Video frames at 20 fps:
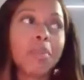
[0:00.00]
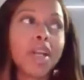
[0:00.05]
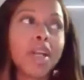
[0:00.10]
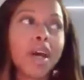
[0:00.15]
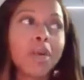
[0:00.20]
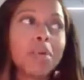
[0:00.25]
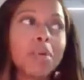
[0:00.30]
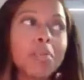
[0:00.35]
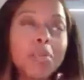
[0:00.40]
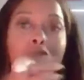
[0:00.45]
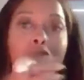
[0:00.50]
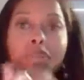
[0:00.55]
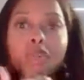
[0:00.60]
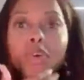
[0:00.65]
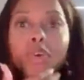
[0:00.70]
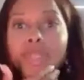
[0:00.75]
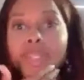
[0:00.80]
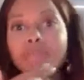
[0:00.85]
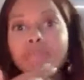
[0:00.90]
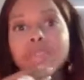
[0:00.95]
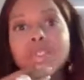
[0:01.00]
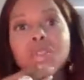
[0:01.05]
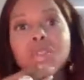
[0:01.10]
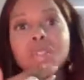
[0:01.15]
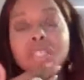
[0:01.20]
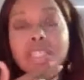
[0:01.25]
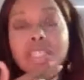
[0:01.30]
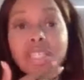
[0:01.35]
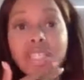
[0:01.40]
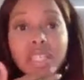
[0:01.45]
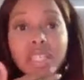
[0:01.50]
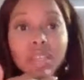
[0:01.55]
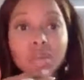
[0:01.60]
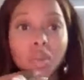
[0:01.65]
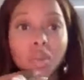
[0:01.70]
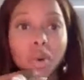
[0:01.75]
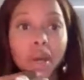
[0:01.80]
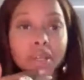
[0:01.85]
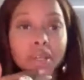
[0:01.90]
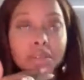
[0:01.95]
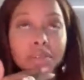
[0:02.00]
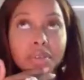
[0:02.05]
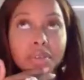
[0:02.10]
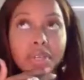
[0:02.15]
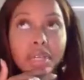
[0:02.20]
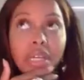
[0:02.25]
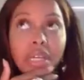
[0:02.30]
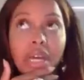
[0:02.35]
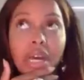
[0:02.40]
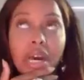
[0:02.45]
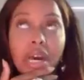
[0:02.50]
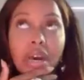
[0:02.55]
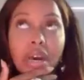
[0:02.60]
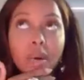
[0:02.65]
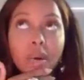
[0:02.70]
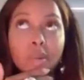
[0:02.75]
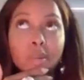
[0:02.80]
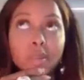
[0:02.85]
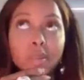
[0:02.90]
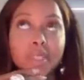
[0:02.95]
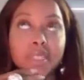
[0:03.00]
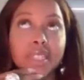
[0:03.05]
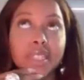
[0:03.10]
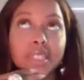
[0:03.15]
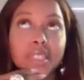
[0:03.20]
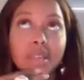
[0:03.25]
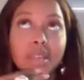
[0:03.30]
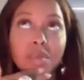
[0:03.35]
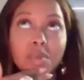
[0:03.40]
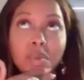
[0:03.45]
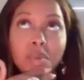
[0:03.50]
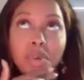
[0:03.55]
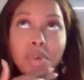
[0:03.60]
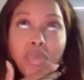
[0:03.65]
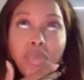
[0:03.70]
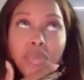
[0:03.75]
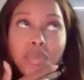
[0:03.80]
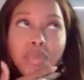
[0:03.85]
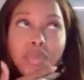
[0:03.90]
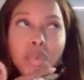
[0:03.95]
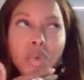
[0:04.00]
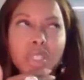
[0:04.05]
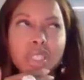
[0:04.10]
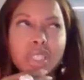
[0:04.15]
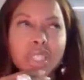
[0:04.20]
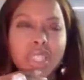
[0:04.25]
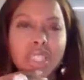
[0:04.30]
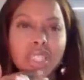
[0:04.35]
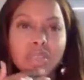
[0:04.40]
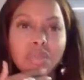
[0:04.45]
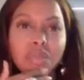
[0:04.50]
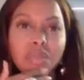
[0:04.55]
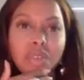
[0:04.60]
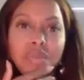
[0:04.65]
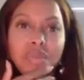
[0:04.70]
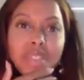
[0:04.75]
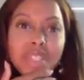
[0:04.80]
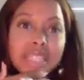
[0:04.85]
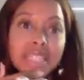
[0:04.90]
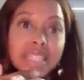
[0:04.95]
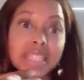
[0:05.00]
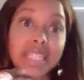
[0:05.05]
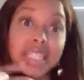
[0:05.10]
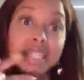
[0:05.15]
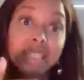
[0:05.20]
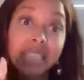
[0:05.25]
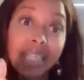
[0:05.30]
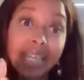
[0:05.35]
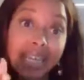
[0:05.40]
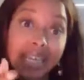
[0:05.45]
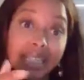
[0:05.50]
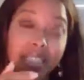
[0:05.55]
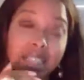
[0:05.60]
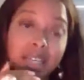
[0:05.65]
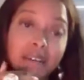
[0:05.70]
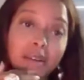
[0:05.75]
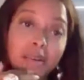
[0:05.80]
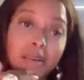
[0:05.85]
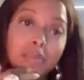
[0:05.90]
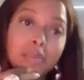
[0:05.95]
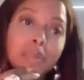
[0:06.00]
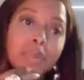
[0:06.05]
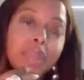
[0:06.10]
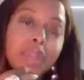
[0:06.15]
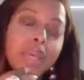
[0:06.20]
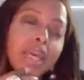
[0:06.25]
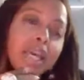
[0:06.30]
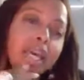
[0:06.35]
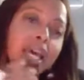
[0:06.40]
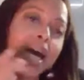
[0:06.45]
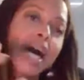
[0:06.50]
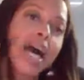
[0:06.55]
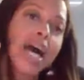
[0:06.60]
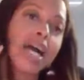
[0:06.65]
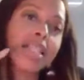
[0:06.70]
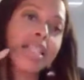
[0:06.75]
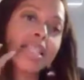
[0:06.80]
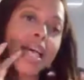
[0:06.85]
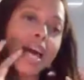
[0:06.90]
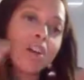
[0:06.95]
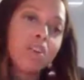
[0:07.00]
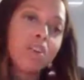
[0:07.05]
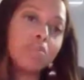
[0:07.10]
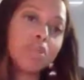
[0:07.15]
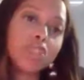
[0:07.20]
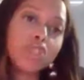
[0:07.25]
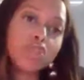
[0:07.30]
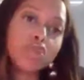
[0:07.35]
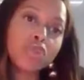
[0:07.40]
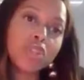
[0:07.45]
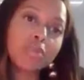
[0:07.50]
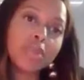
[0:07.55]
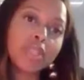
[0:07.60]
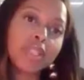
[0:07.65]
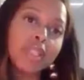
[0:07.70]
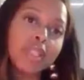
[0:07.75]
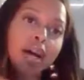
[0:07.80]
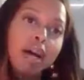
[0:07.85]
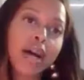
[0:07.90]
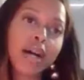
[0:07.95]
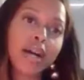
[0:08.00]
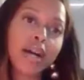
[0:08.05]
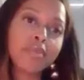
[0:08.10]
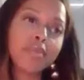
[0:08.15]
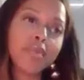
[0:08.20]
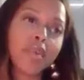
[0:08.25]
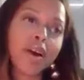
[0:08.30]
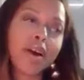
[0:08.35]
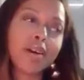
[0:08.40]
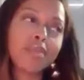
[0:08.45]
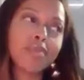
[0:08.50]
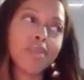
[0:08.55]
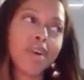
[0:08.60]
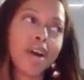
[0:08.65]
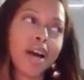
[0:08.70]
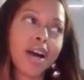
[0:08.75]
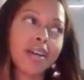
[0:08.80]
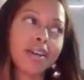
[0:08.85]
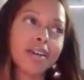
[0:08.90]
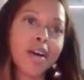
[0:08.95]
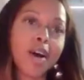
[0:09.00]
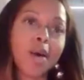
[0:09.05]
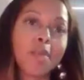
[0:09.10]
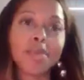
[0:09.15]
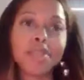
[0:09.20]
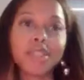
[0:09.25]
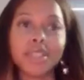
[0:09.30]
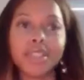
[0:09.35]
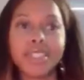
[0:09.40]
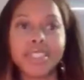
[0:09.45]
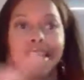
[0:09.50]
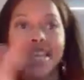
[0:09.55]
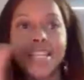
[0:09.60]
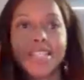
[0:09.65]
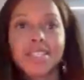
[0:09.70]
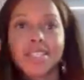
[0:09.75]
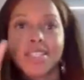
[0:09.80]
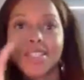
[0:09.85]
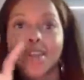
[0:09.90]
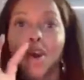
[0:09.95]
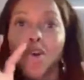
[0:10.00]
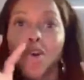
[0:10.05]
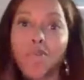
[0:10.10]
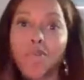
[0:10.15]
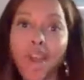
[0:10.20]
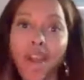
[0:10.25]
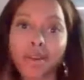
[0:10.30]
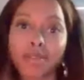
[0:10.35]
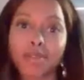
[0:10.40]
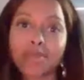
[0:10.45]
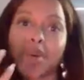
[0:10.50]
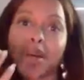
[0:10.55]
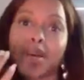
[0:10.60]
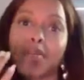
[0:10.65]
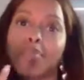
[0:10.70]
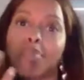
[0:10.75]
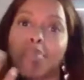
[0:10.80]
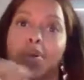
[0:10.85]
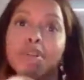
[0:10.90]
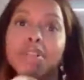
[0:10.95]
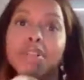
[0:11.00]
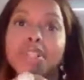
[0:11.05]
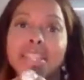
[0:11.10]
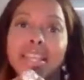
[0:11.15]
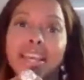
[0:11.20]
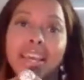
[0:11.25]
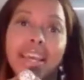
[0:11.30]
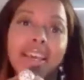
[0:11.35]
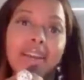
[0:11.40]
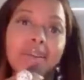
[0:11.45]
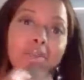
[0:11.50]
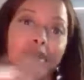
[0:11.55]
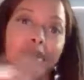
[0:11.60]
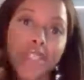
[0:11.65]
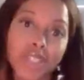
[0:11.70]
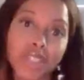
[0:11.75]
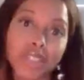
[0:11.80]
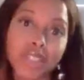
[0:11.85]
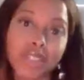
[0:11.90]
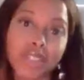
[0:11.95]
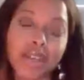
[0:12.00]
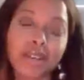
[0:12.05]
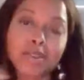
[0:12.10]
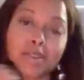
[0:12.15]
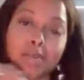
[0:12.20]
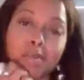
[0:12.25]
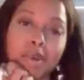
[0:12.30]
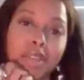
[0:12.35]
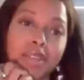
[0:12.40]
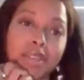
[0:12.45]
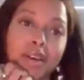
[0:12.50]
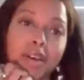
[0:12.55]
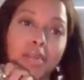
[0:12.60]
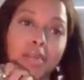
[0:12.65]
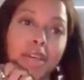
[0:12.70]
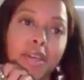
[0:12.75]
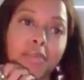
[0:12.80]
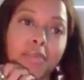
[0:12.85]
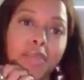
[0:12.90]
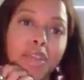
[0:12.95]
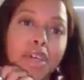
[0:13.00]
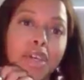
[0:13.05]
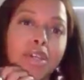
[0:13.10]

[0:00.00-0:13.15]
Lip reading: But I'll be performing, I'll be doing the City Winery December 14th and 15th in Atlanta. And that'll be streaming live. I've got a couple of dates around my birthday, which is next month coming.